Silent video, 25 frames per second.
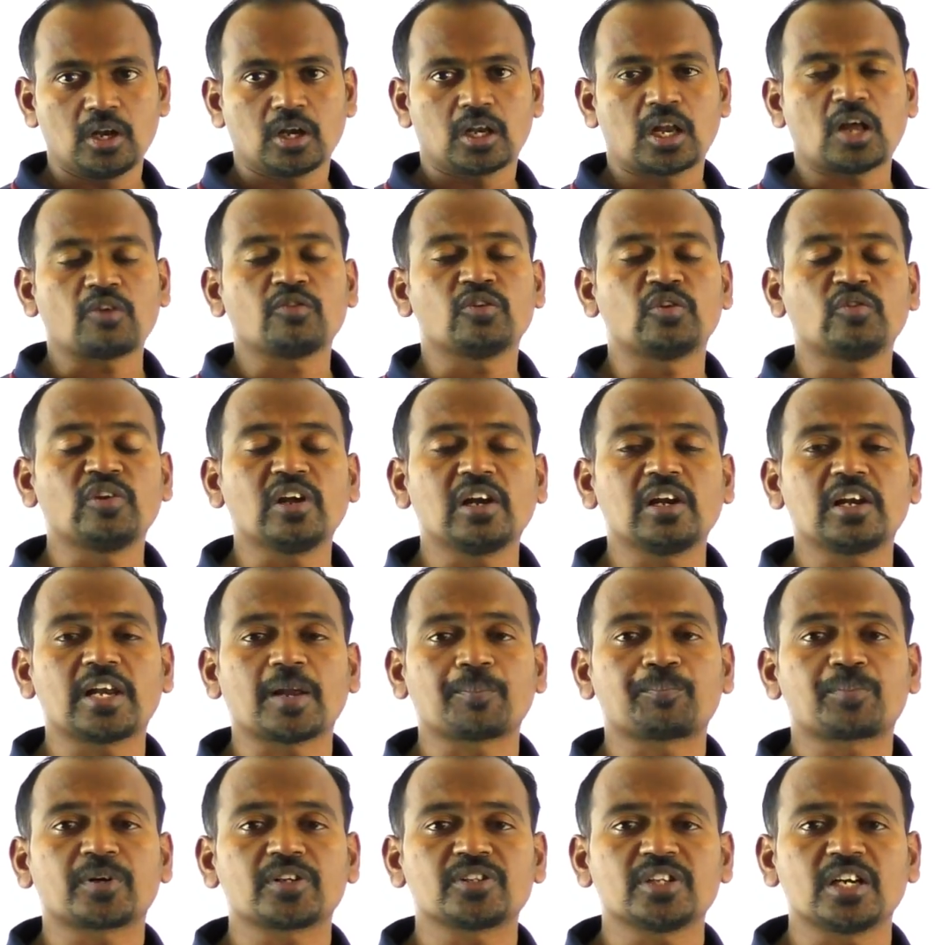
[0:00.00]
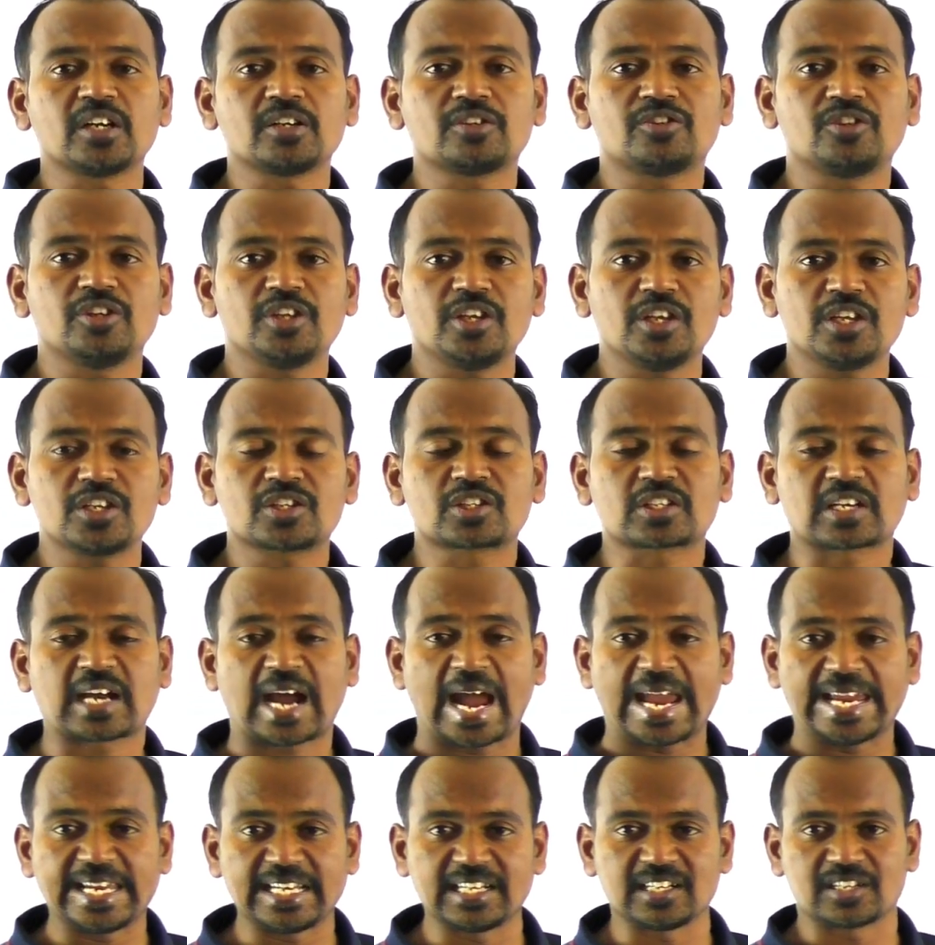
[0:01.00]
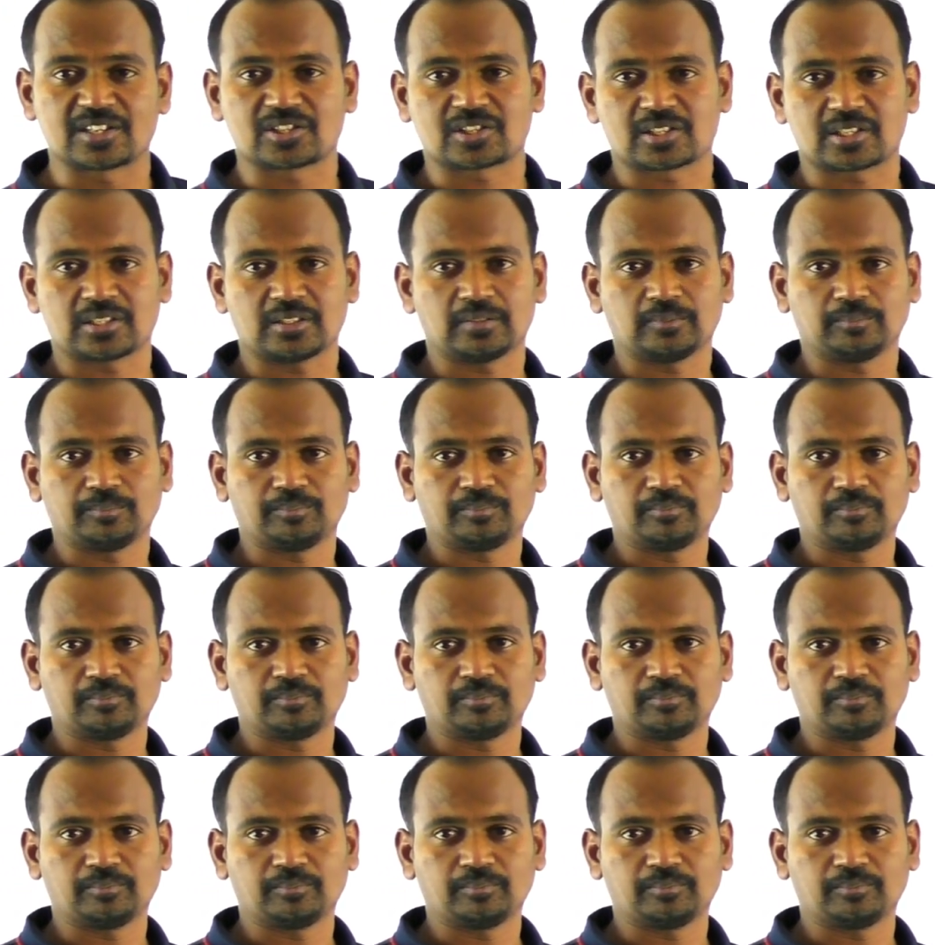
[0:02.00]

Now, we will represent these kinds.